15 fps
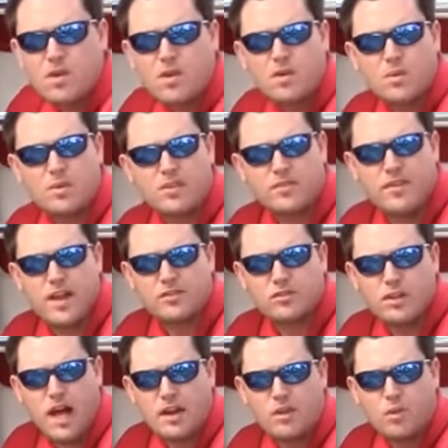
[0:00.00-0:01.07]
with the
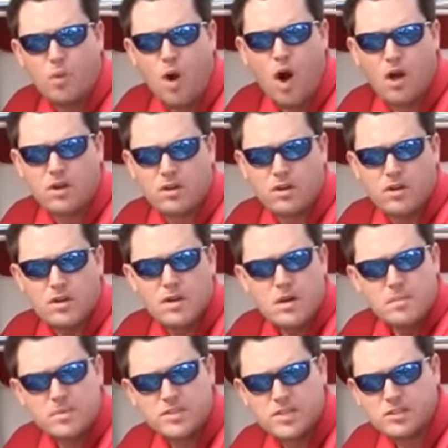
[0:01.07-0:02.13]
vessel out of the water,
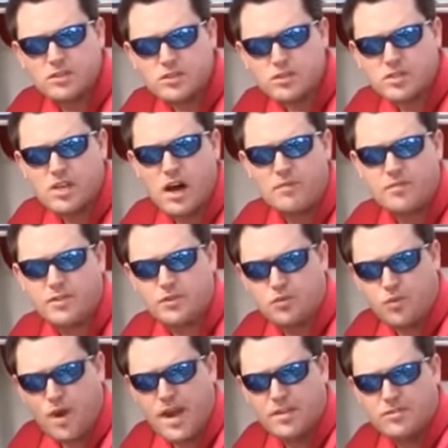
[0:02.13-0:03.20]
position yourself at the
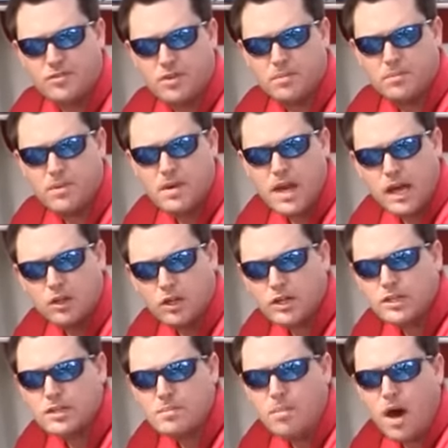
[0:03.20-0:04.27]
transom and look
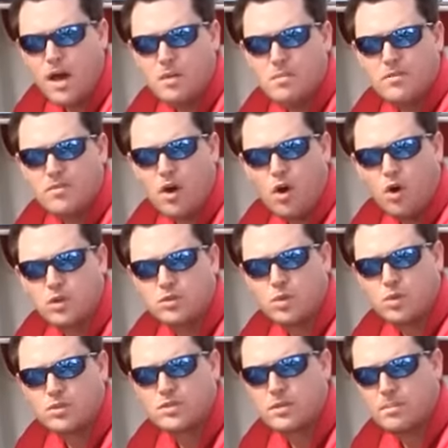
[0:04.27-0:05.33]
at the bottom of the hull
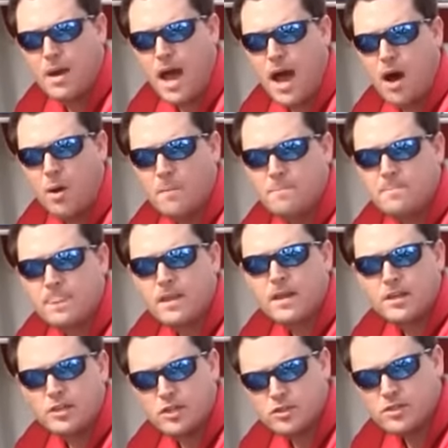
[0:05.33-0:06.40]
towards the bow.
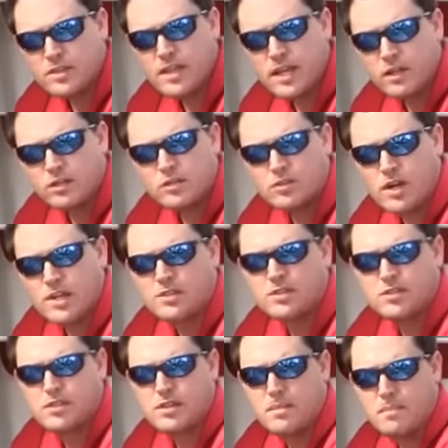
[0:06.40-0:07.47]
Using the
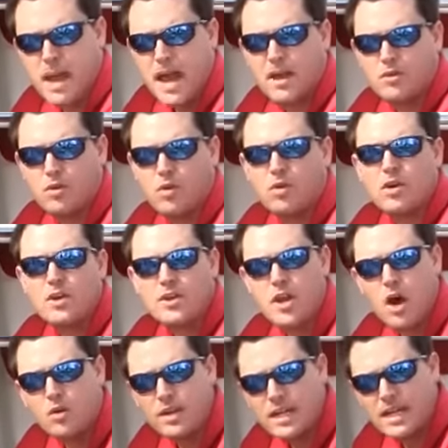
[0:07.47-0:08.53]
illustrations in the manual,
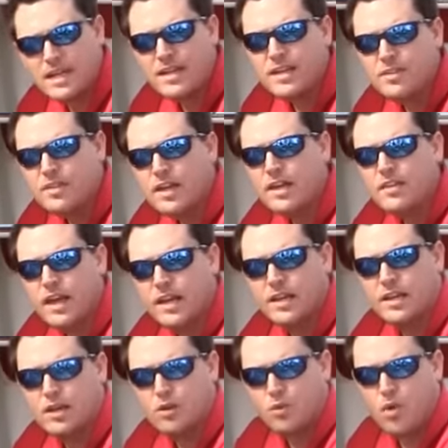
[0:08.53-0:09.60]
note anything that
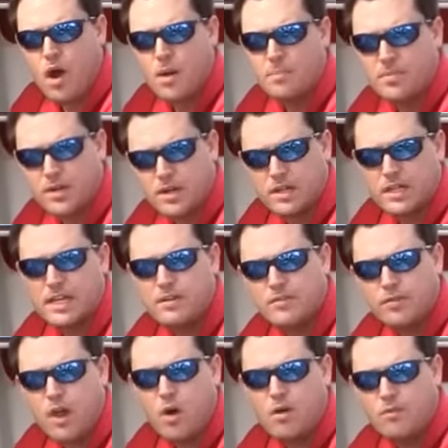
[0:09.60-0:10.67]
could interrupt the clean
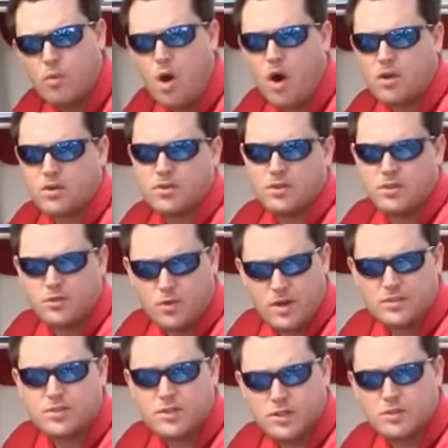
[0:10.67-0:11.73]
flow of water to the
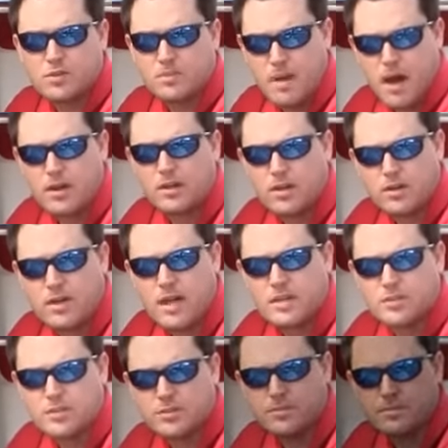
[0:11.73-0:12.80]
transducer mounting location.